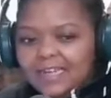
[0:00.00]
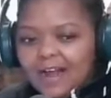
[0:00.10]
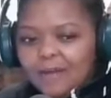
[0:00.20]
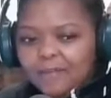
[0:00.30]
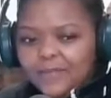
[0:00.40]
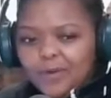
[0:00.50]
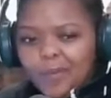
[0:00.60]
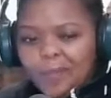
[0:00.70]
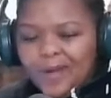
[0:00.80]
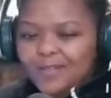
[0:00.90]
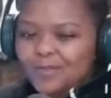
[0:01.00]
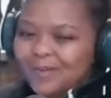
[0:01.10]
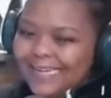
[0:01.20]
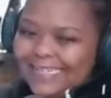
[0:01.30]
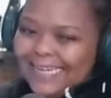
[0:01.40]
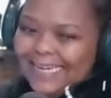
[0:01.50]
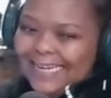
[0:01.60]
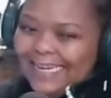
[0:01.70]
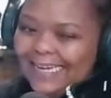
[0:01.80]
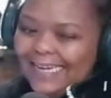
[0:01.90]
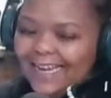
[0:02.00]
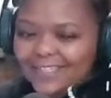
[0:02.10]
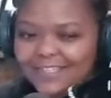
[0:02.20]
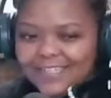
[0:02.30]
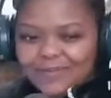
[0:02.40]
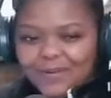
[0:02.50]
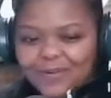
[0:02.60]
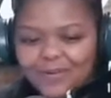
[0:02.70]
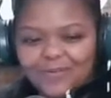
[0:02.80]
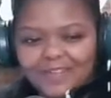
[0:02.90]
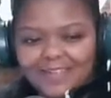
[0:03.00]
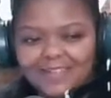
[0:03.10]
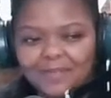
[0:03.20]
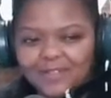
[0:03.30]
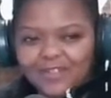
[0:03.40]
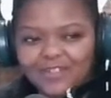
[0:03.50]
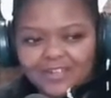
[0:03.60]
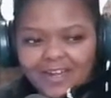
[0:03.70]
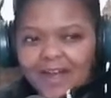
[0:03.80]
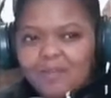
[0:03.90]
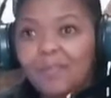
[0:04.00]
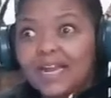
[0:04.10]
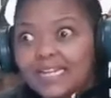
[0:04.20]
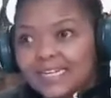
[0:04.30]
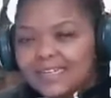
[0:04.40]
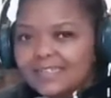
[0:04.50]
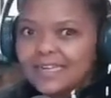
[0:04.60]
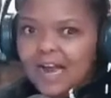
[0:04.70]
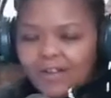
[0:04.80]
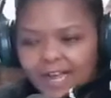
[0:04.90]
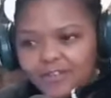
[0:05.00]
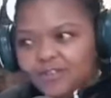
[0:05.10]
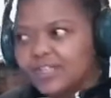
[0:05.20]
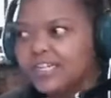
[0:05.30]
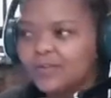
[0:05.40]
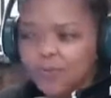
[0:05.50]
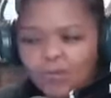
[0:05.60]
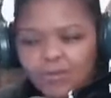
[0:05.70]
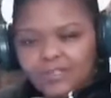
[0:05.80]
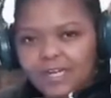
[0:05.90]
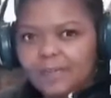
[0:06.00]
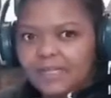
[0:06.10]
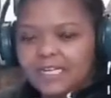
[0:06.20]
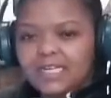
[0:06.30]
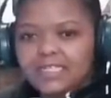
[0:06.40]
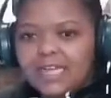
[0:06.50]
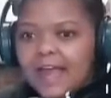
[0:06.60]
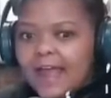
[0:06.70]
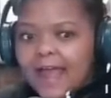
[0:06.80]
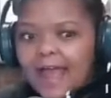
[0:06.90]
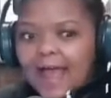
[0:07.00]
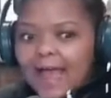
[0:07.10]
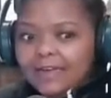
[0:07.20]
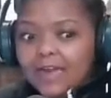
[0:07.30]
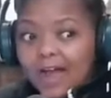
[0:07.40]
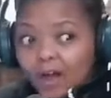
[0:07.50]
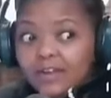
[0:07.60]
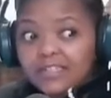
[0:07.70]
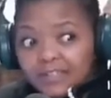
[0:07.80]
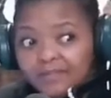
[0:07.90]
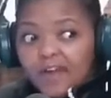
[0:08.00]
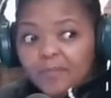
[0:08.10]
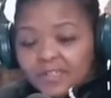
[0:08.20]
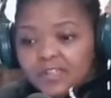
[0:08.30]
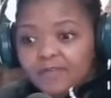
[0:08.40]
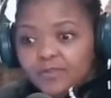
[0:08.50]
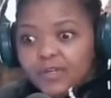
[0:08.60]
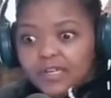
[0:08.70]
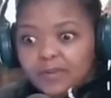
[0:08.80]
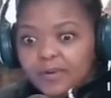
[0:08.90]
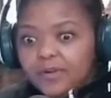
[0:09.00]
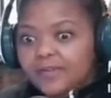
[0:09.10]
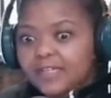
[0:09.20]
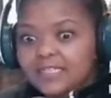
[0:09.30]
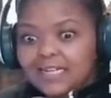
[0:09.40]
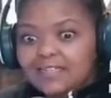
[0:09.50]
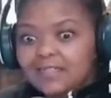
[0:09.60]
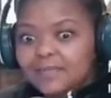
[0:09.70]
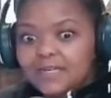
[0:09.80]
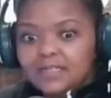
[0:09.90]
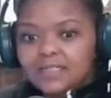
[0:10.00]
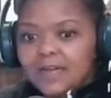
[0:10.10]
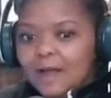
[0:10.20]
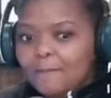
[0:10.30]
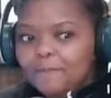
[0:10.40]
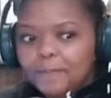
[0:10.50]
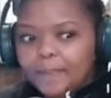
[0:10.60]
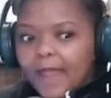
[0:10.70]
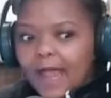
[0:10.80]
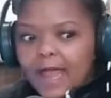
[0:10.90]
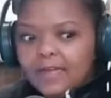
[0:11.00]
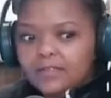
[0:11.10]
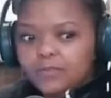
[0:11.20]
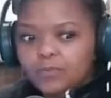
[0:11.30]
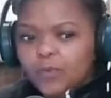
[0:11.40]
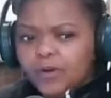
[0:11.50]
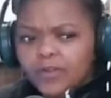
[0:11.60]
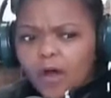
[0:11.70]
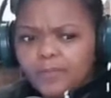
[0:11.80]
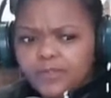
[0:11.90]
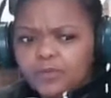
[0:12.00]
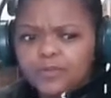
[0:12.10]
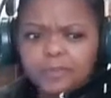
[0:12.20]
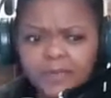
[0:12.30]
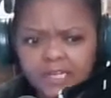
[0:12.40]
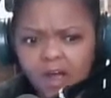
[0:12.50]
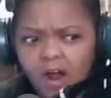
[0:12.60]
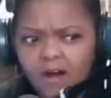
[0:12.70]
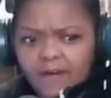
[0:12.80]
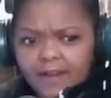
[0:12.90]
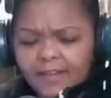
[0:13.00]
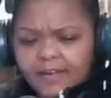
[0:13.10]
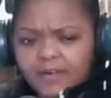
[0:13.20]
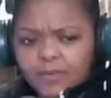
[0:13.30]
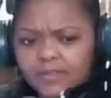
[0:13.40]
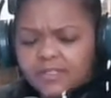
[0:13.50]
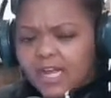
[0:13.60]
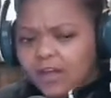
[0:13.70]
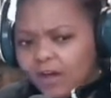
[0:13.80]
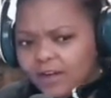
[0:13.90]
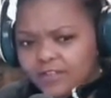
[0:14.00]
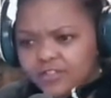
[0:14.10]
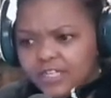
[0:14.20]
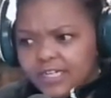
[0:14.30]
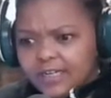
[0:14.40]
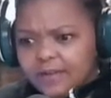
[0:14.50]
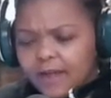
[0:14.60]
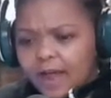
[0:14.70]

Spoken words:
my parents were like, actually, we don't know if there's much money in it in our country and all those type of things. Mm-hmm. And I honestly found myself doing a bit of an assessment. And one of the options was PR, and then it was psychology,